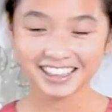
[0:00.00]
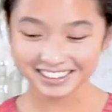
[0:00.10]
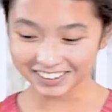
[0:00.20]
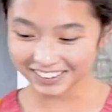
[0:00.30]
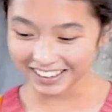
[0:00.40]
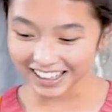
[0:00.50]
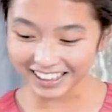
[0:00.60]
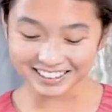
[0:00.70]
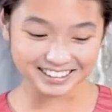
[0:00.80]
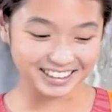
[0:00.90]
So
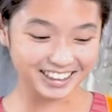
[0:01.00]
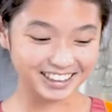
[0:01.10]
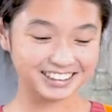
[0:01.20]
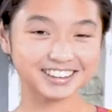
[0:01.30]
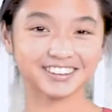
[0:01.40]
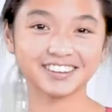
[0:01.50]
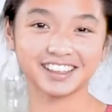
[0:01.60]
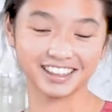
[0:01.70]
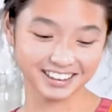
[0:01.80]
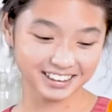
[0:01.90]
next is you'll
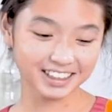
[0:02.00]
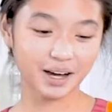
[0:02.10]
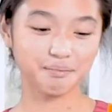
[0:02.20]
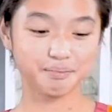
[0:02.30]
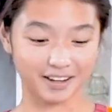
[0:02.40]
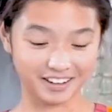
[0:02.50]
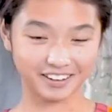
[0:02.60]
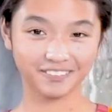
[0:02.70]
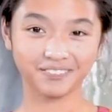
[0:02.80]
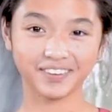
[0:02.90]
need a
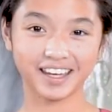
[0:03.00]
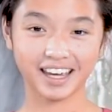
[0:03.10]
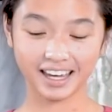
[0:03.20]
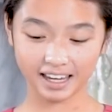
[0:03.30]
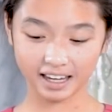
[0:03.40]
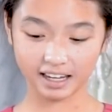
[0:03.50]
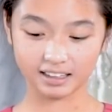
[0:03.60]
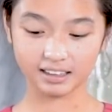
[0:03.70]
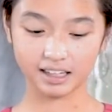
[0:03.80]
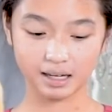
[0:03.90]
butter
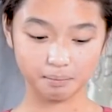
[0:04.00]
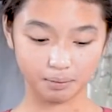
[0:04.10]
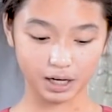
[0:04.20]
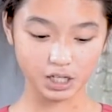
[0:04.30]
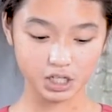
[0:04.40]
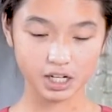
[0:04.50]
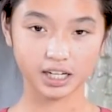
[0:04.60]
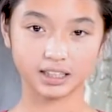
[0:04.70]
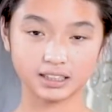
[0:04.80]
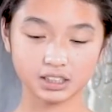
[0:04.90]
and a brush,
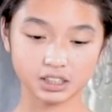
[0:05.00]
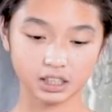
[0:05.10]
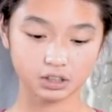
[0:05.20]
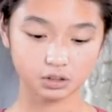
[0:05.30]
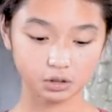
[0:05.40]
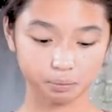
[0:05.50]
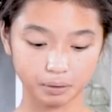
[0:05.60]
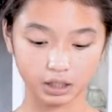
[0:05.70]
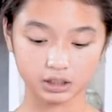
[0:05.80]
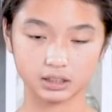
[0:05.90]
and this is just
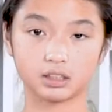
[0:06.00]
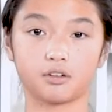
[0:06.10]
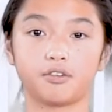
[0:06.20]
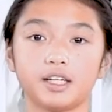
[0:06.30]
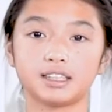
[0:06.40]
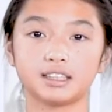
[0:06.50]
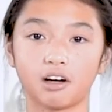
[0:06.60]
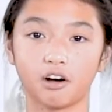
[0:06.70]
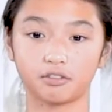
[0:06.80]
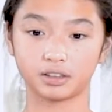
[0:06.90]
brush the surface
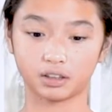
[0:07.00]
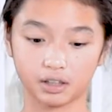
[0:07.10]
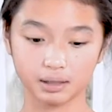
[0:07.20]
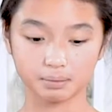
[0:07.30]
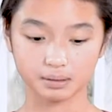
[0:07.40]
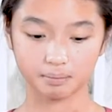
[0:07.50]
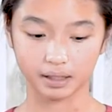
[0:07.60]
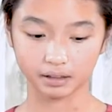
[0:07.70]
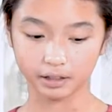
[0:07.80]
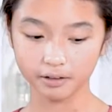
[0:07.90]
of the Crepes
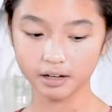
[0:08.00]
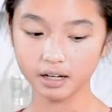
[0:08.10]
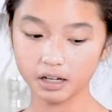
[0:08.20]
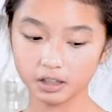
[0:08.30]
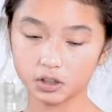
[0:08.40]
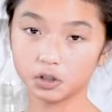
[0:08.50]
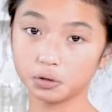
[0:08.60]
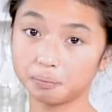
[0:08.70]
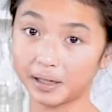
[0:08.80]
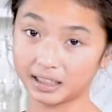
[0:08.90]
Maker to
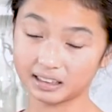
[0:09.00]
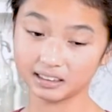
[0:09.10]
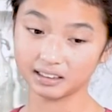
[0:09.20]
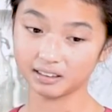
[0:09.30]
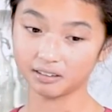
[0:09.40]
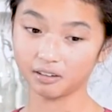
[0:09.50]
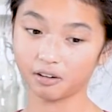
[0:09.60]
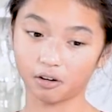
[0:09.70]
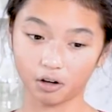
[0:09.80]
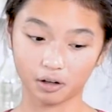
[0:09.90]
bake
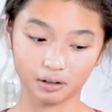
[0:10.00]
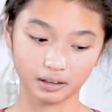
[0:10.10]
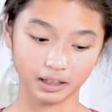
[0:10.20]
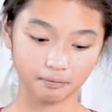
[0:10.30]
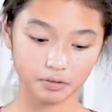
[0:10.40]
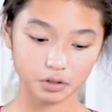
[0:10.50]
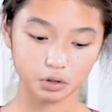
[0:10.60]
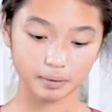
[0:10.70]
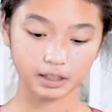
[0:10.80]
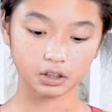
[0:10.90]
or like to
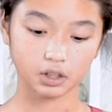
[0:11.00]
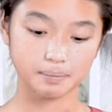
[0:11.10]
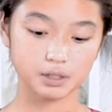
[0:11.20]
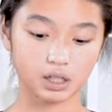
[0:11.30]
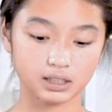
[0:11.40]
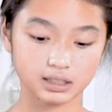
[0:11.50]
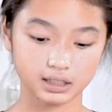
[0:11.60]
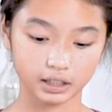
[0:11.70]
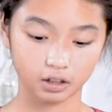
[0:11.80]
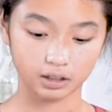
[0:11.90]
make the crepes not
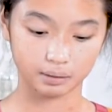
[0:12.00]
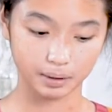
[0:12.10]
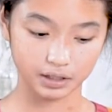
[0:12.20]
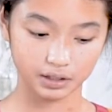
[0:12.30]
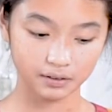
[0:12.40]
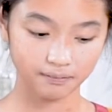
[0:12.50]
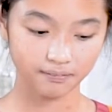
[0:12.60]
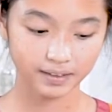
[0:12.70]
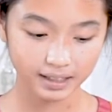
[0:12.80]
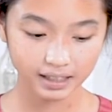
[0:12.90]
stick on the maker.
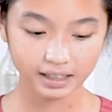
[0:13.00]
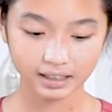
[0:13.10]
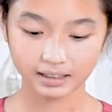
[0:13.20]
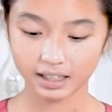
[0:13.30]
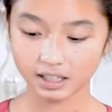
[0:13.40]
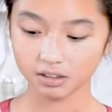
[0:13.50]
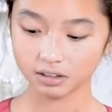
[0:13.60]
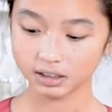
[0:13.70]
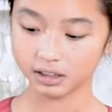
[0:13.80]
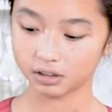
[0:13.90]
Then
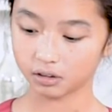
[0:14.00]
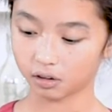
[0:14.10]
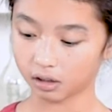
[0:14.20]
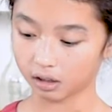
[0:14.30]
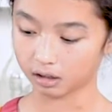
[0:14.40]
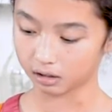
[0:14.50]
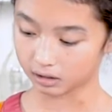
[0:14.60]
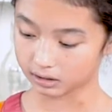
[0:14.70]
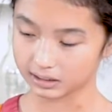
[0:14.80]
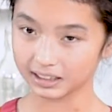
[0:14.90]
you'll need your
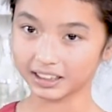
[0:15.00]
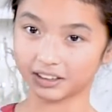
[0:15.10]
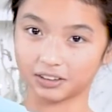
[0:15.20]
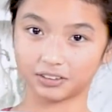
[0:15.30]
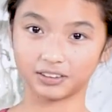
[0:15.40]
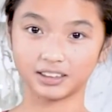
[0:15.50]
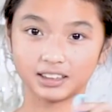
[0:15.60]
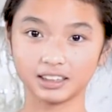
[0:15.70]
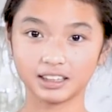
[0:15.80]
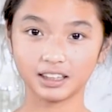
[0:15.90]
silicone
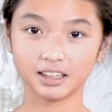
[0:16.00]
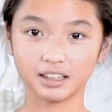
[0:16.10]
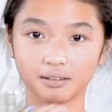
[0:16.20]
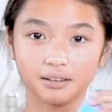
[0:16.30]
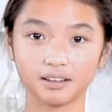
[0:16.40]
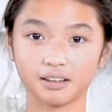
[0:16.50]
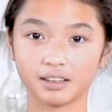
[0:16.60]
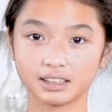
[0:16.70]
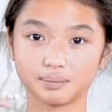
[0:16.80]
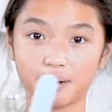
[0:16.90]

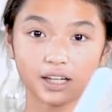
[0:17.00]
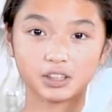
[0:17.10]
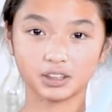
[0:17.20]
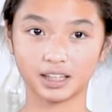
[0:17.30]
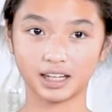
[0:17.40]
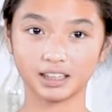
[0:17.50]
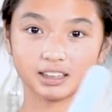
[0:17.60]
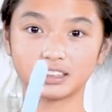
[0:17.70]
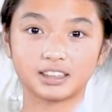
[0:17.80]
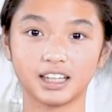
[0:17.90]
spatula
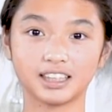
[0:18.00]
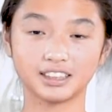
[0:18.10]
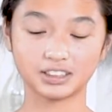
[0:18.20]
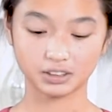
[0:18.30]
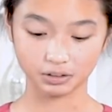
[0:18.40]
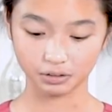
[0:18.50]
just